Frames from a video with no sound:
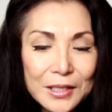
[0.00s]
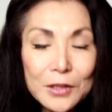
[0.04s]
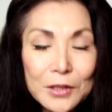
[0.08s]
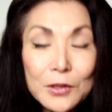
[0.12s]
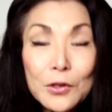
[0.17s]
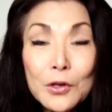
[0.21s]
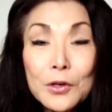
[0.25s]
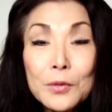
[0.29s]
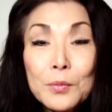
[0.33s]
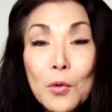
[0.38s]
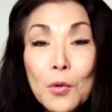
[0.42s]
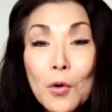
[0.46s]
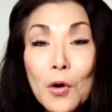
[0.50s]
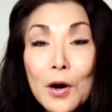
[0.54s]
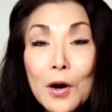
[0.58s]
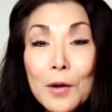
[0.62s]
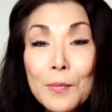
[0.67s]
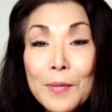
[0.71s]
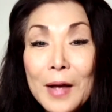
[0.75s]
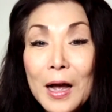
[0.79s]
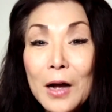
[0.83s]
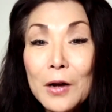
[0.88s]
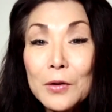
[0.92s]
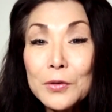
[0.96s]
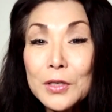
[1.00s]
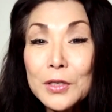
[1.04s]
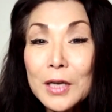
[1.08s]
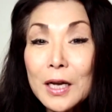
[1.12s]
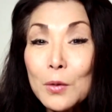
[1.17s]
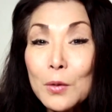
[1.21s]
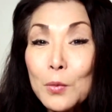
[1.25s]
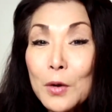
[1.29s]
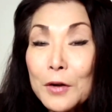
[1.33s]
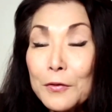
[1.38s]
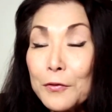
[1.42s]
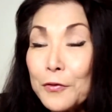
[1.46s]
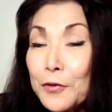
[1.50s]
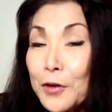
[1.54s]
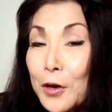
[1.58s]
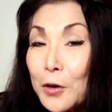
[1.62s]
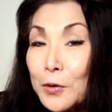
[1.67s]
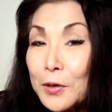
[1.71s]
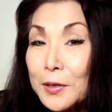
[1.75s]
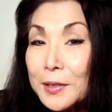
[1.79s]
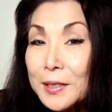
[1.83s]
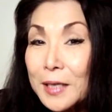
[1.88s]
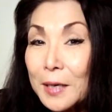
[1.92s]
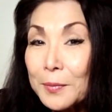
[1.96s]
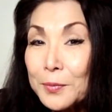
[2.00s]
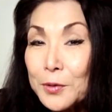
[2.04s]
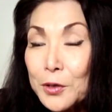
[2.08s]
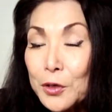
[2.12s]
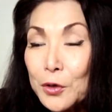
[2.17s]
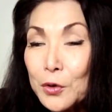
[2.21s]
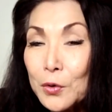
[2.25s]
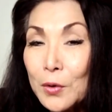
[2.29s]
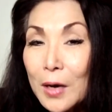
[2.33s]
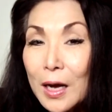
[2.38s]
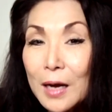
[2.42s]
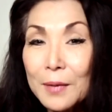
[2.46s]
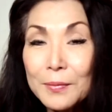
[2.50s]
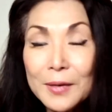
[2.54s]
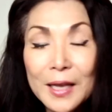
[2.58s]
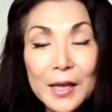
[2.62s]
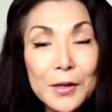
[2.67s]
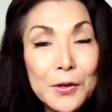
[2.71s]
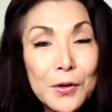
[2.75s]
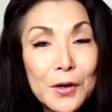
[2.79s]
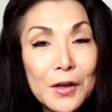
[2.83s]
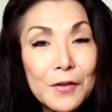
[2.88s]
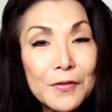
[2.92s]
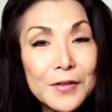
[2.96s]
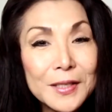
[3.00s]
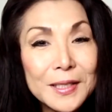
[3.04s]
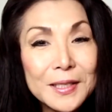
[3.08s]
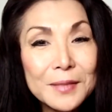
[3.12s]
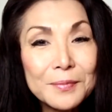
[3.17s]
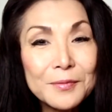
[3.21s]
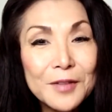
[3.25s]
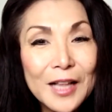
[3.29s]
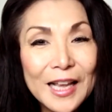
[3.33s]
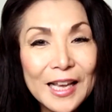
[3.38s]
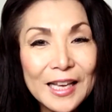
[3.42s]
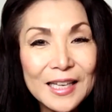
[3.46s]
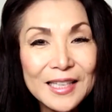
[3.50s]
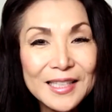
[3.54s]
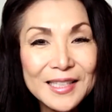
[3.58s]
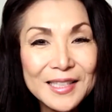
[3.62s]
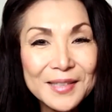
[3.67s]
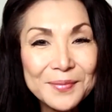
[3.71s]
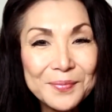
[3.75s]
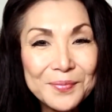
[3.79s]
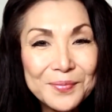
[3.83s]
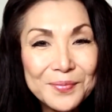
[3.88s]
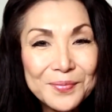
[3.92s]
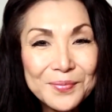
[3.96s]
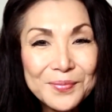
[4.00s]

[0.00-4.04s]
to learn more about what Fiona's up to, can you give us some links?